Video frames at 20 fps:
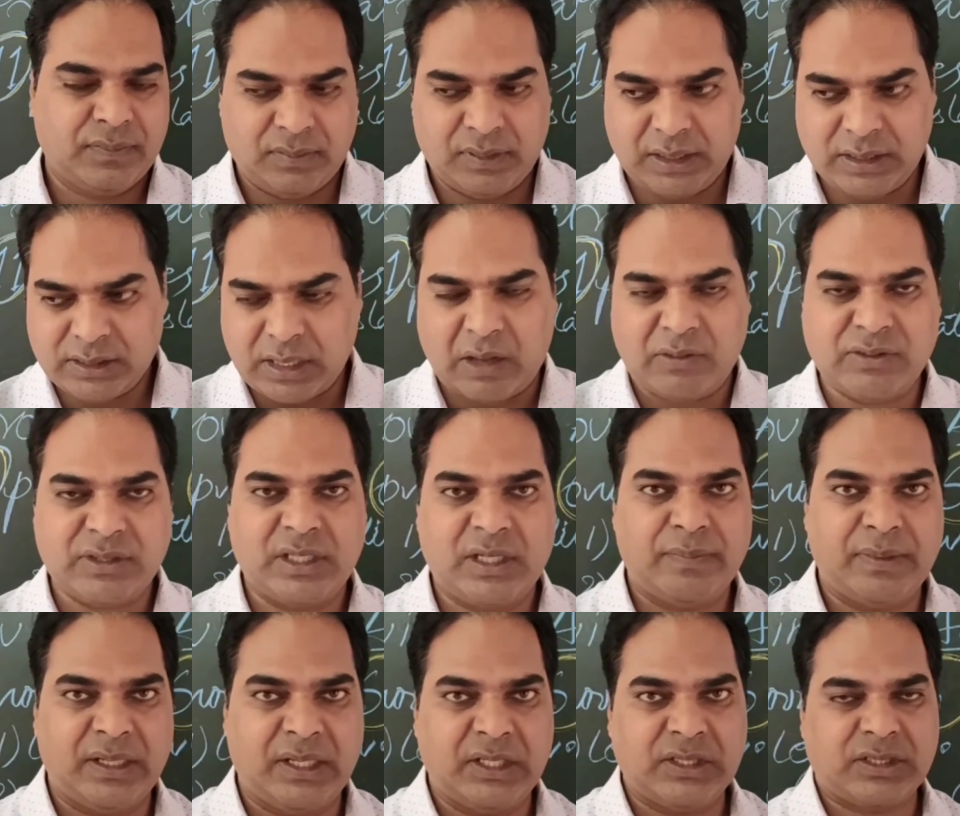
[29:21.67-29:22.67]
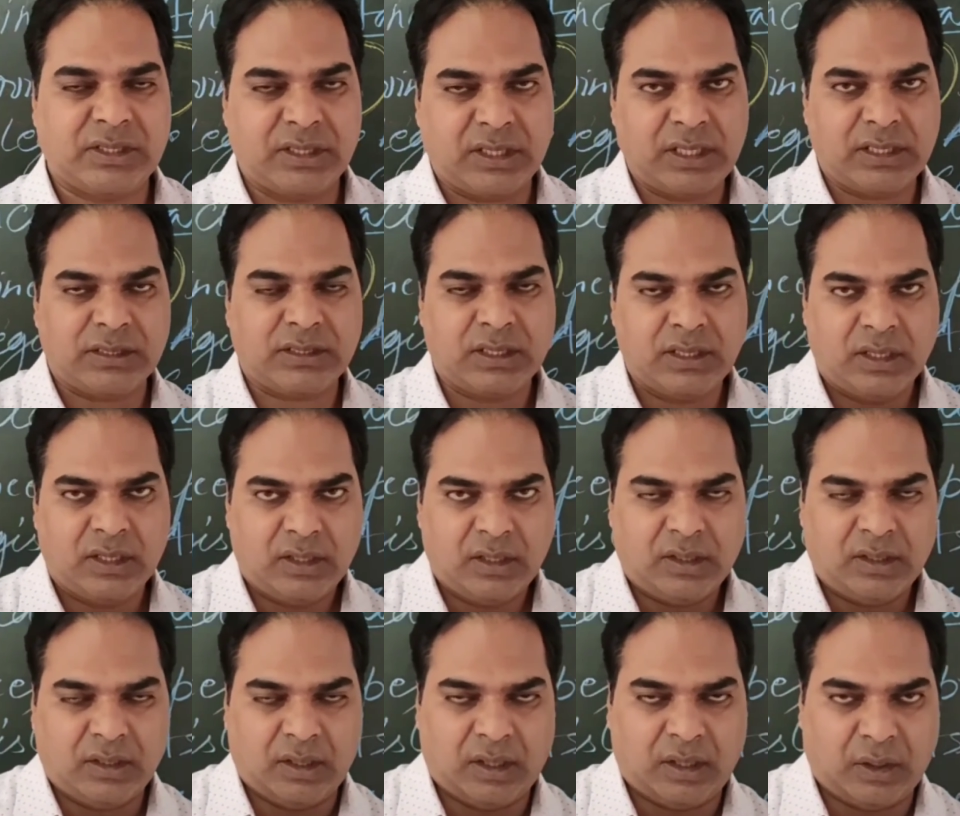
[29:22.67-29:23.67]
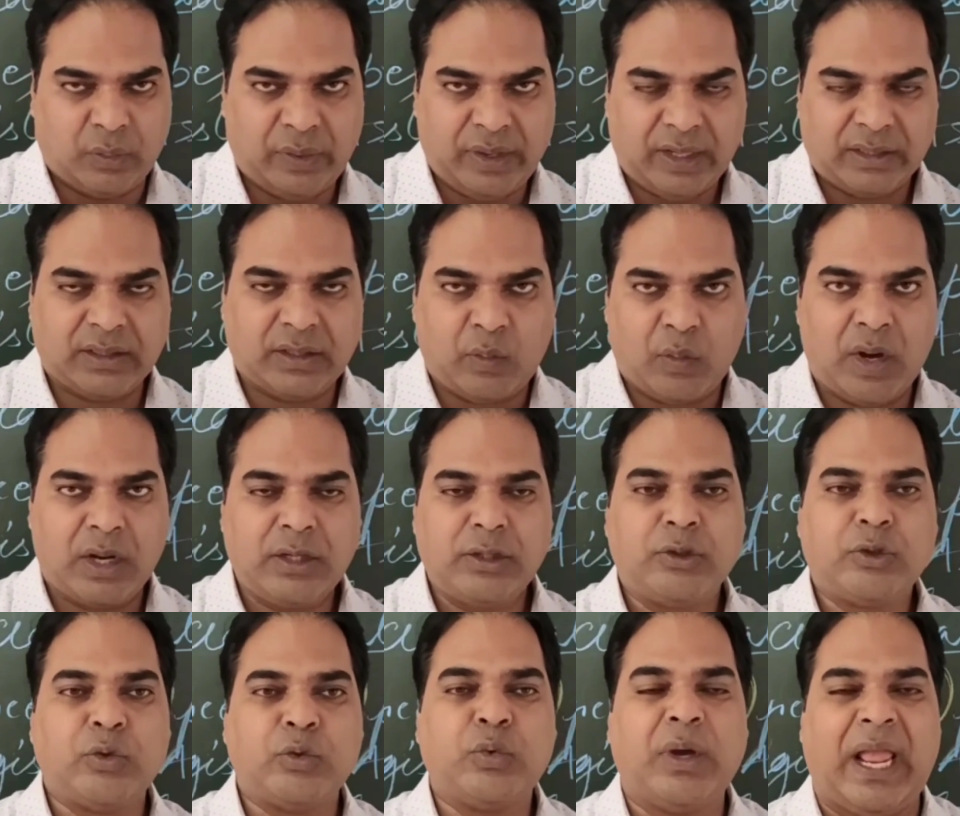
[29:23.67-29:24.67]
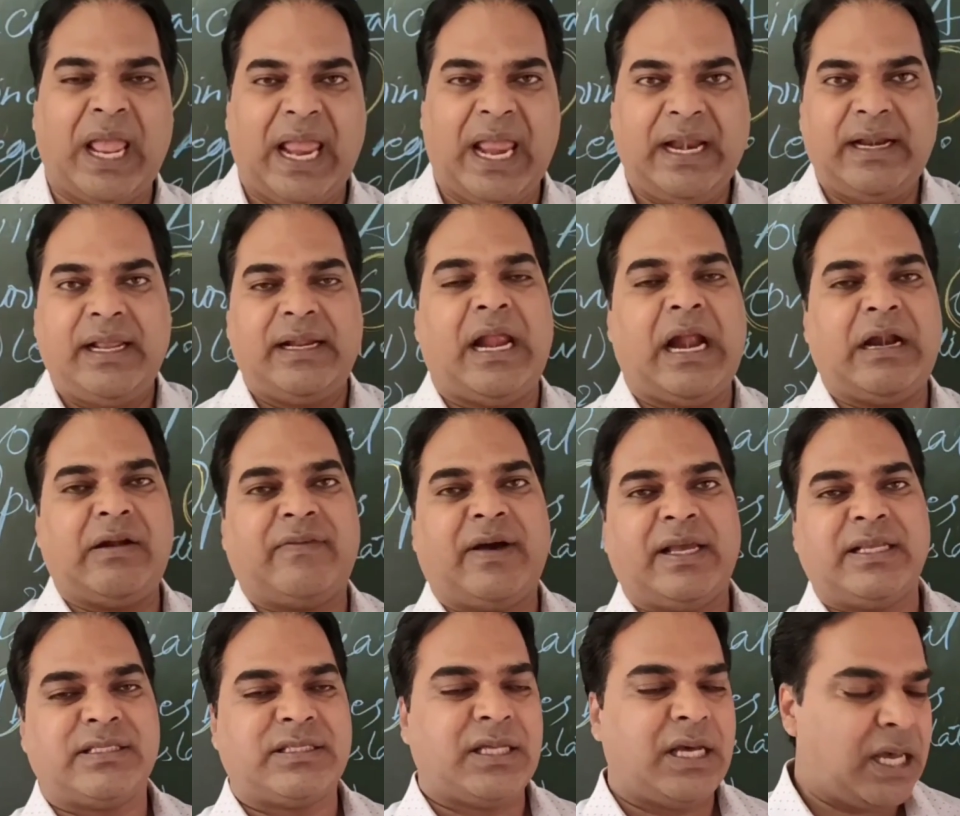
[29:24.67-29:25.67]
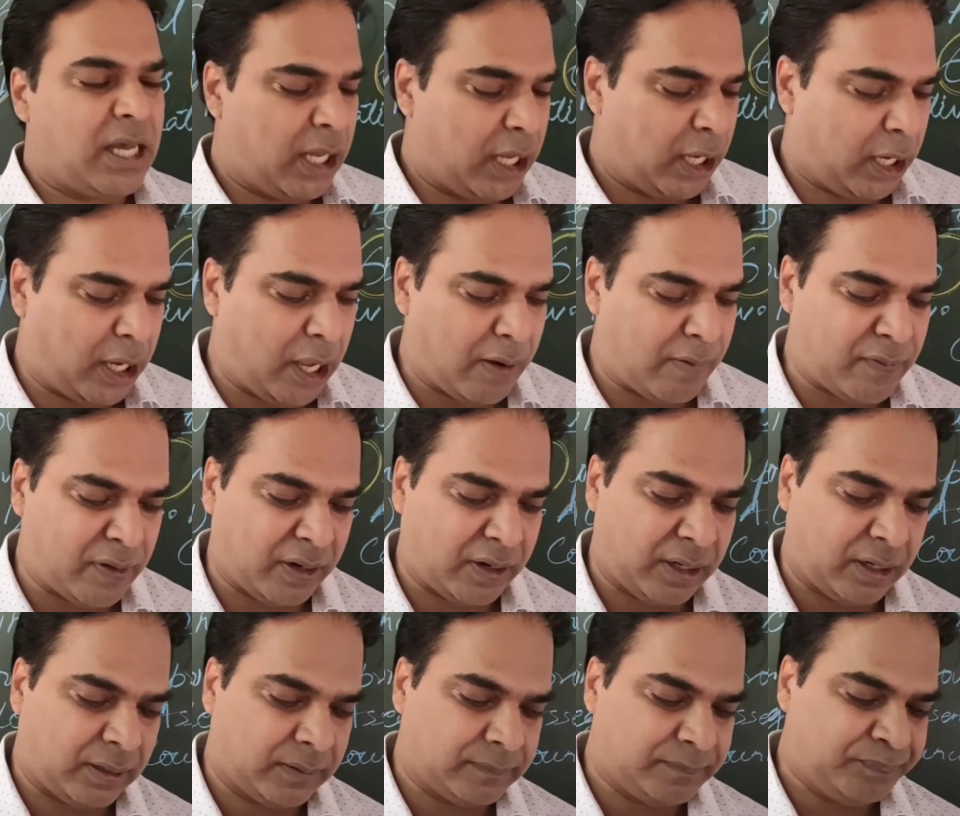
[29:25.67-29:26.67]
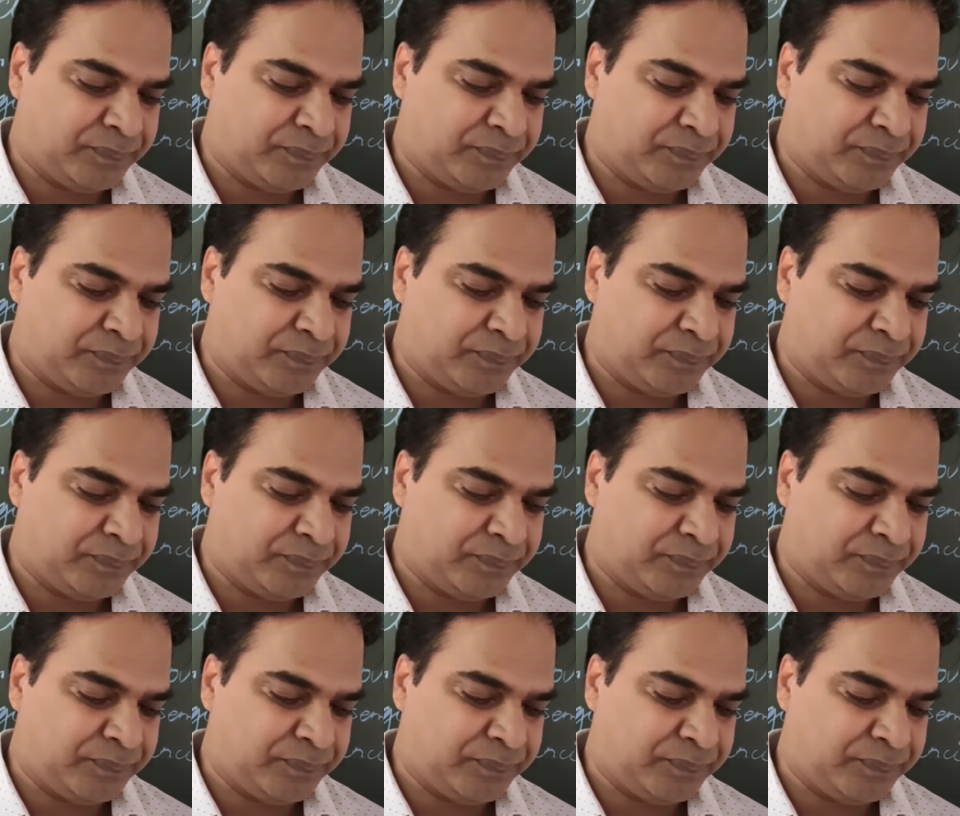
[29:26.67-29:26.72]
This council of ministers were the one to aid and advise the governor.